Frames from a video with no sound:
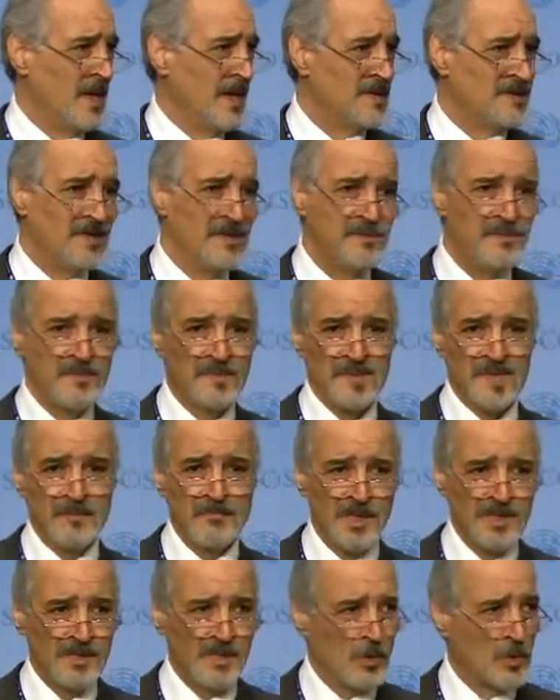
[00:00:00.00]
As if
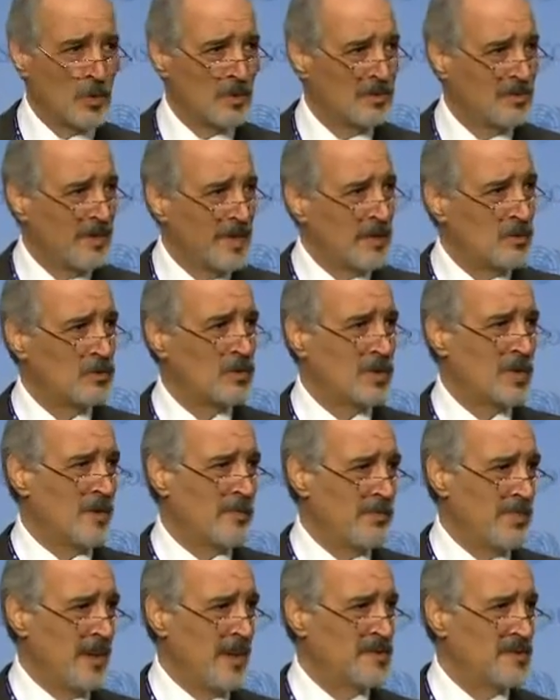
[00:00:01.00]
somebody could airdrop
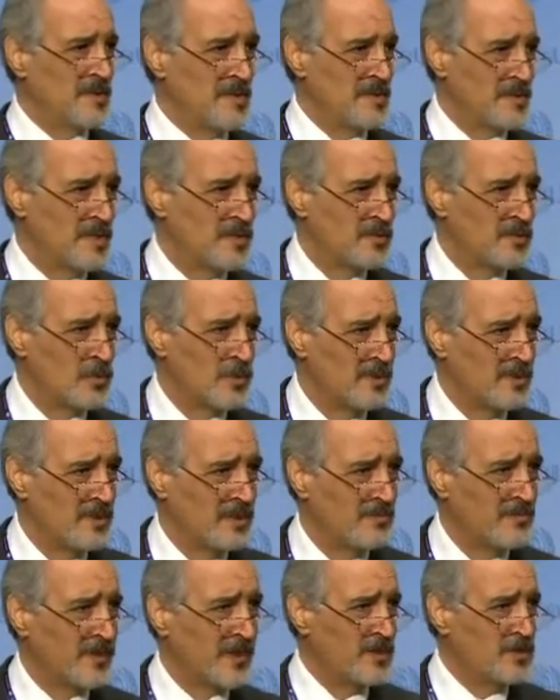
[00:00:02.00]
assistance to
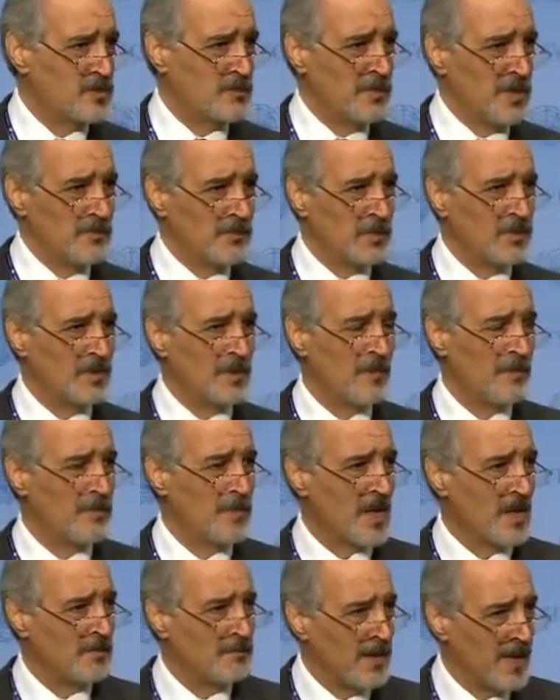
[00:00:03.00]
the French people
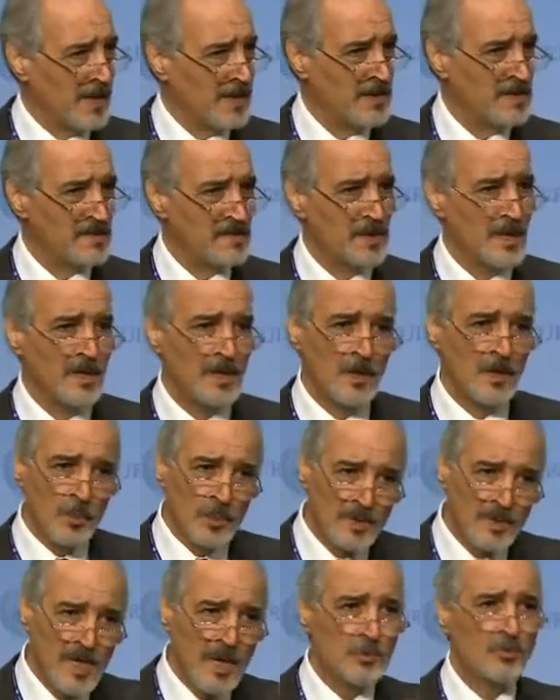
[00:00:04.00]
in Paris
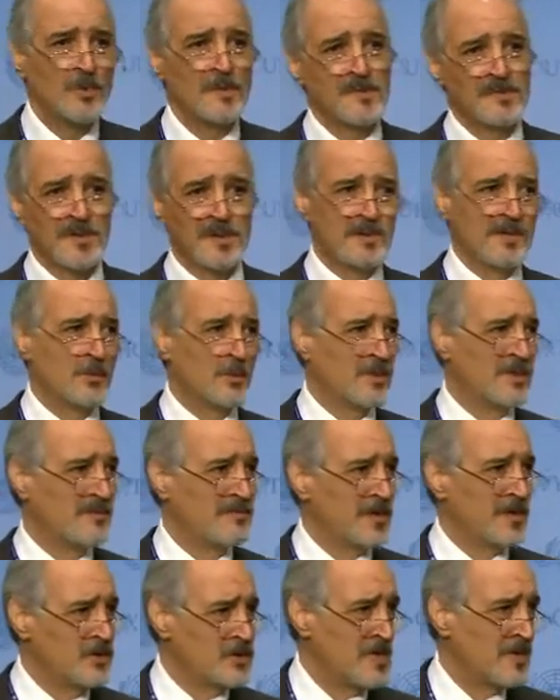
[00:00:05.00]
without consulting with the
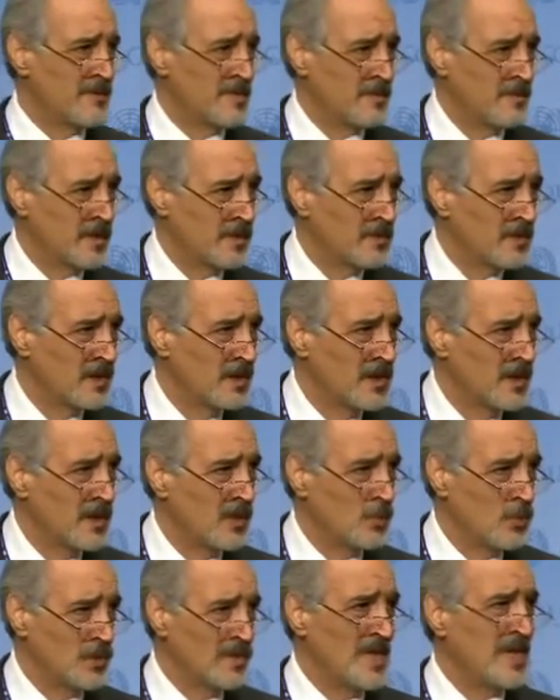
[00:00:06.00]
French government.
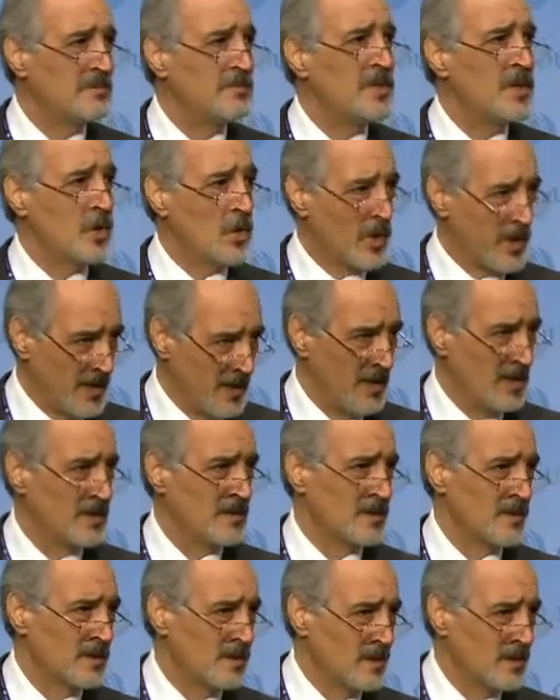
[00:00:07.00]
Would that be okay?
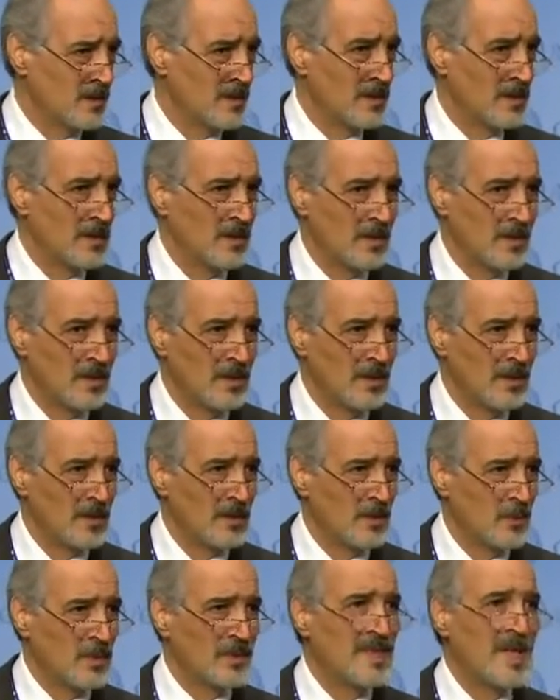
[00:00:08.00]

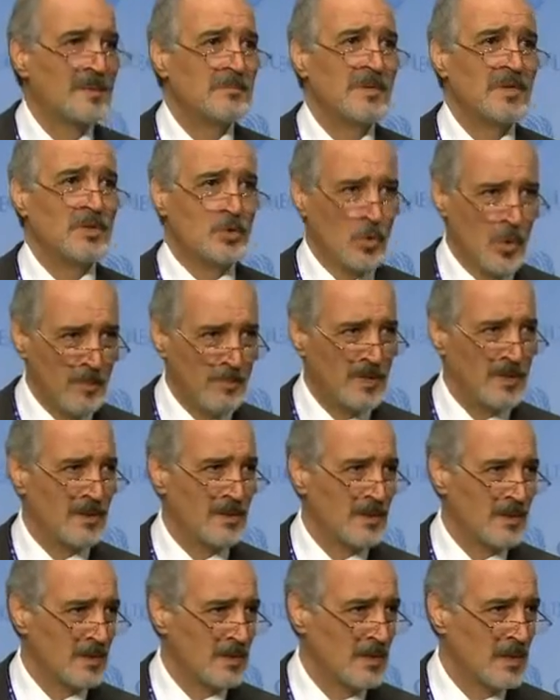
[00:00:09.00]
Would that be doable?
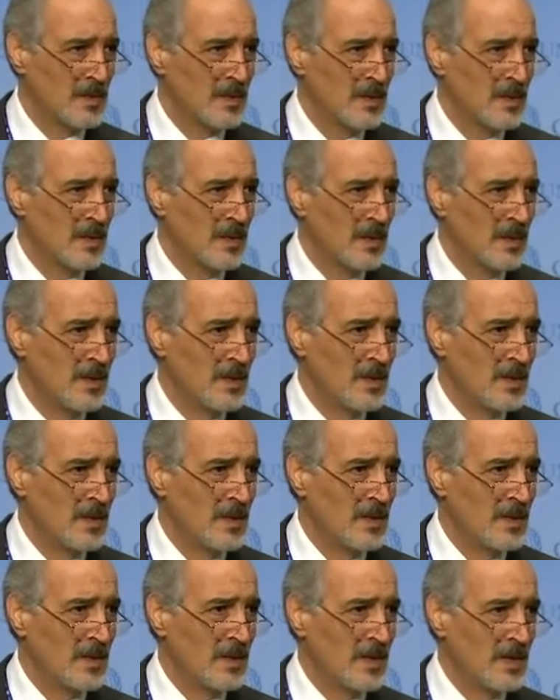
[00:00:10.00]

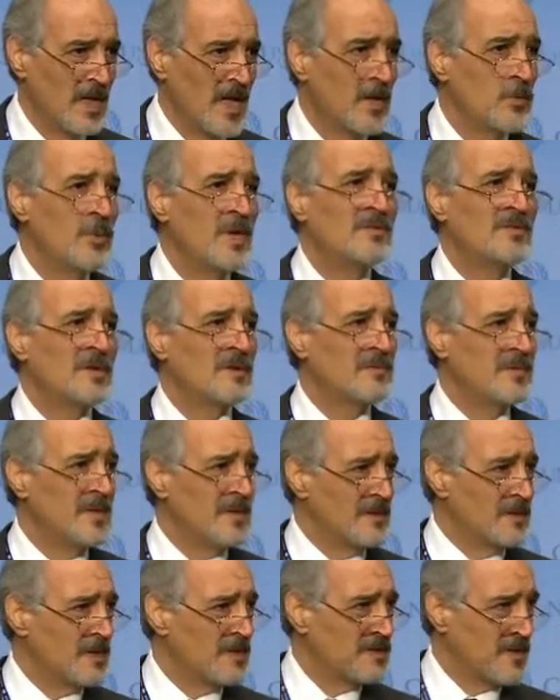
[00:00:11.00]
Can we
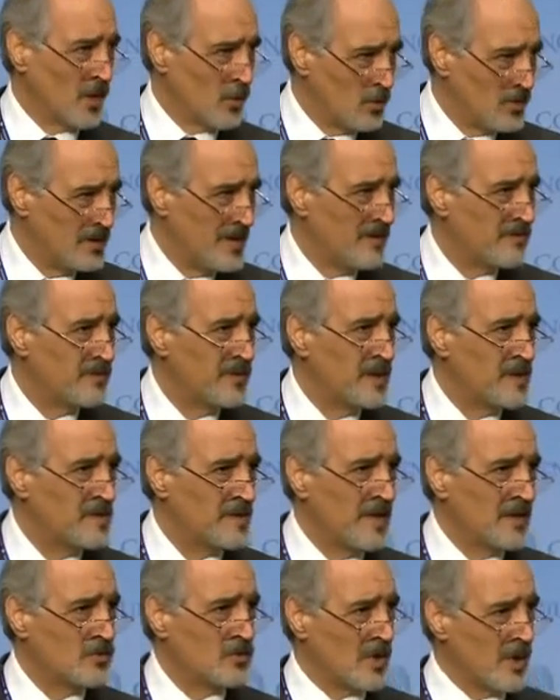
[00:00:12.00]
interfere in the Saudi affairs
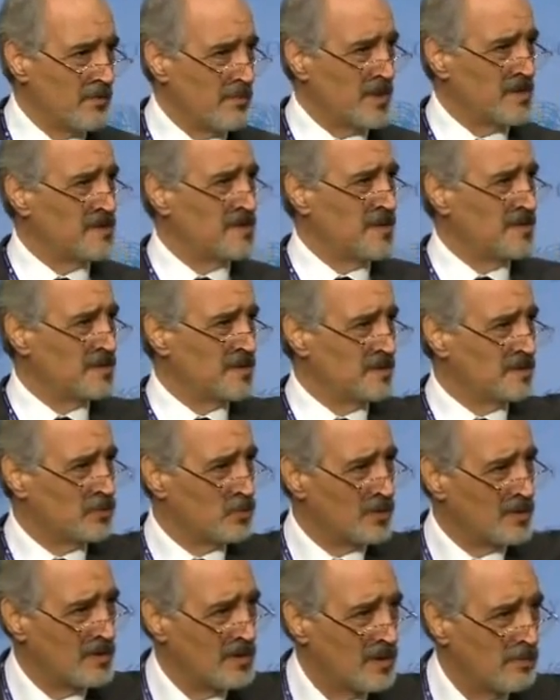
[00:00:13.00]
and drop assistance
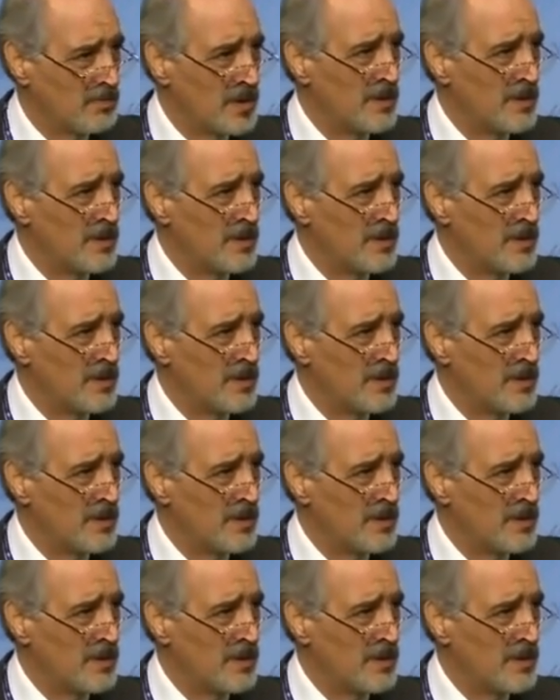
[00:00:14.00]
to the